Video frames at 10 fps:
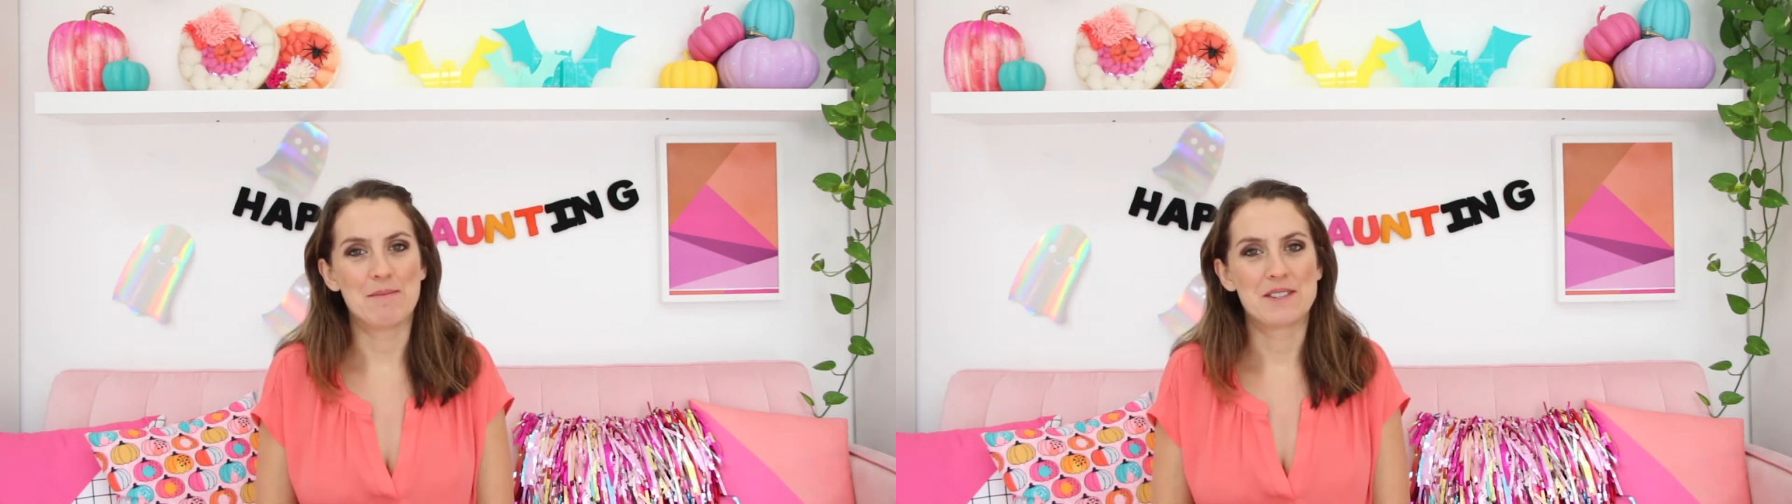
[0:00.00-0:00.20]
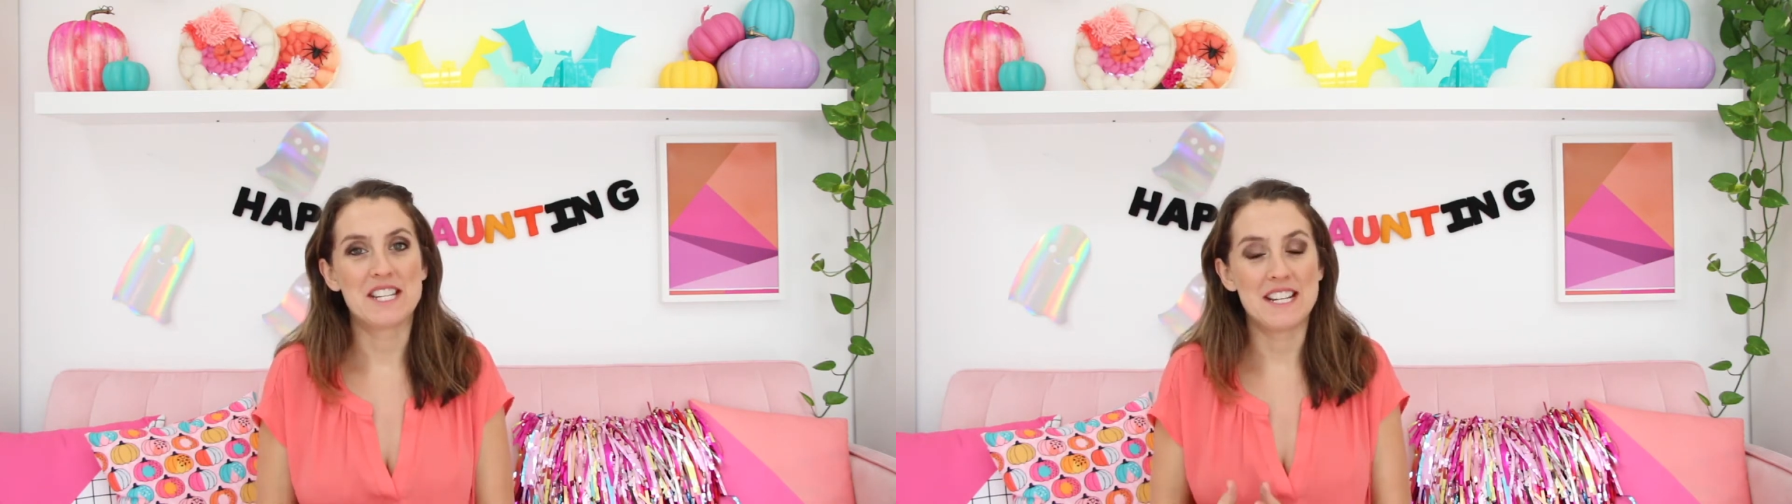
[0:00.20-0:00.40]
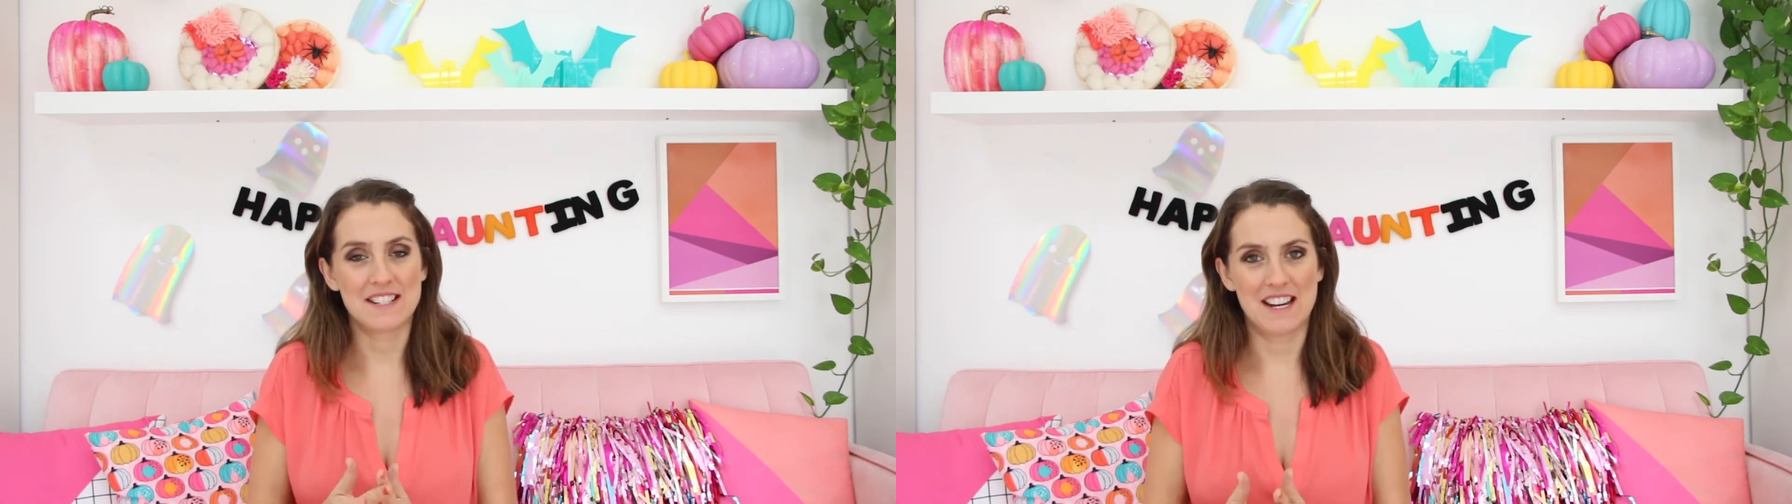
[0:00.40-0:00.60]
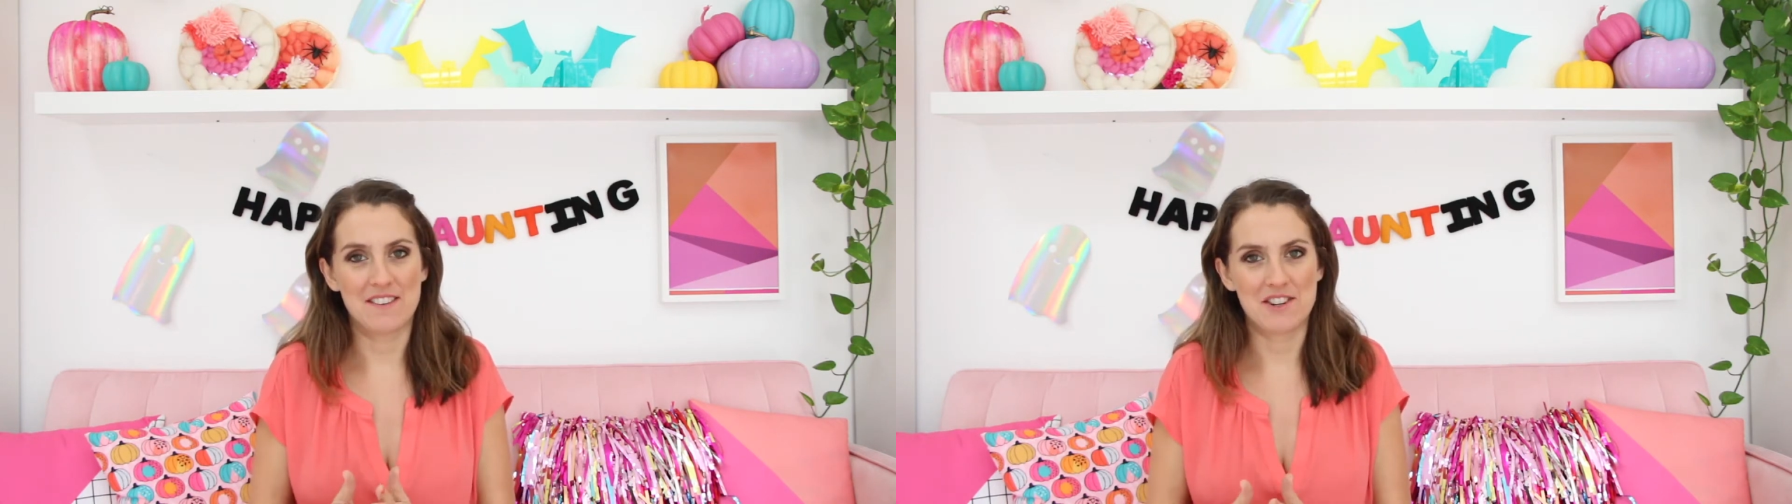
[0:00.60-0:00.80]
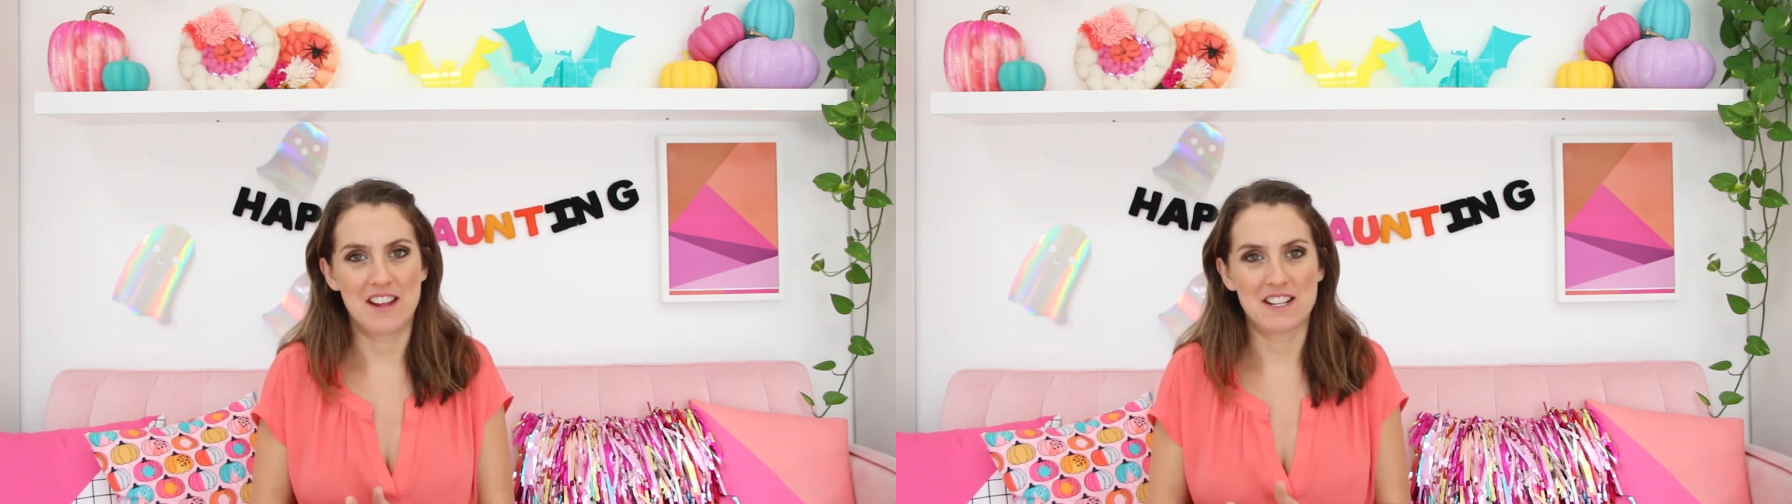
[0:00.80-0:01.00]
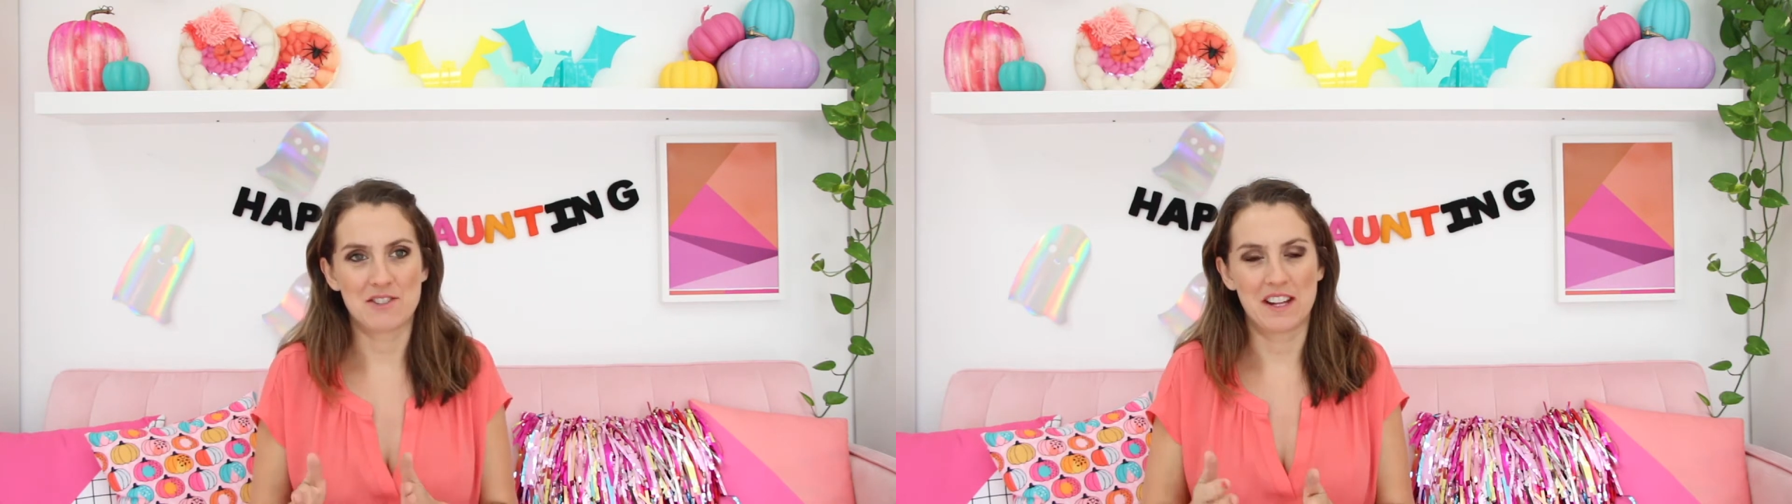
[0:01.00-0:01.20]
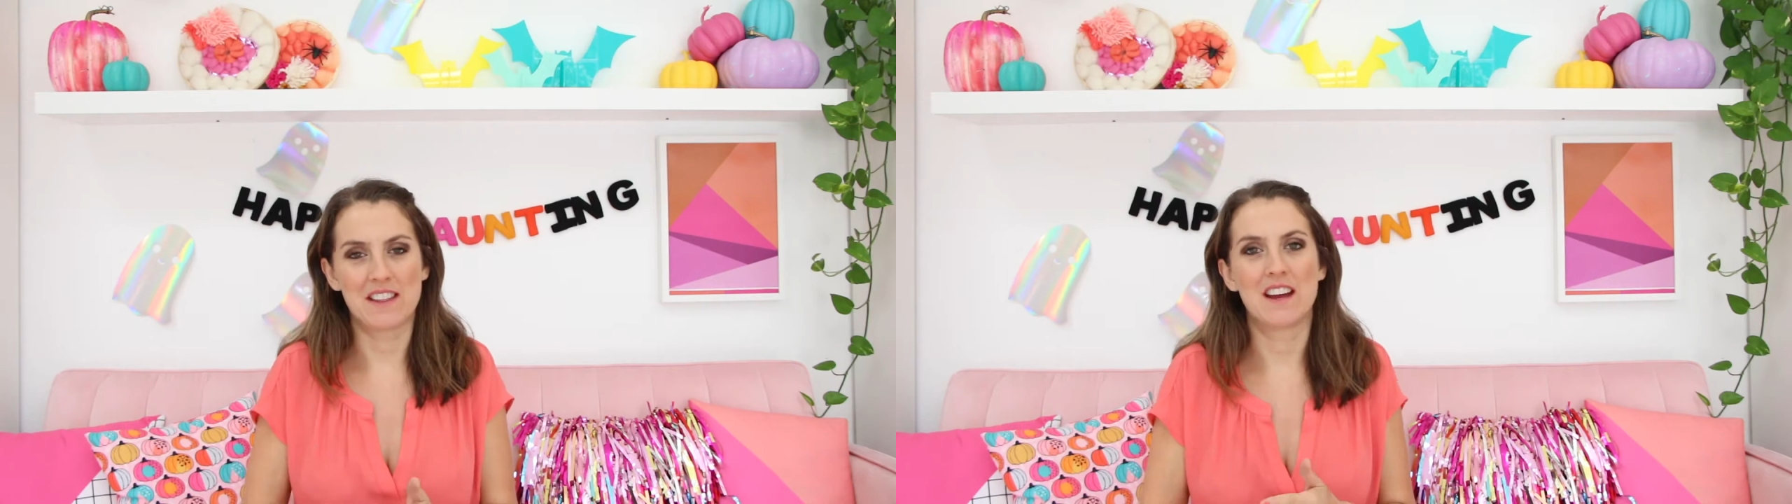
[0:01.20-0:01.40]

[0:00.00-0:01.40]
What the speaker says: season after that, so like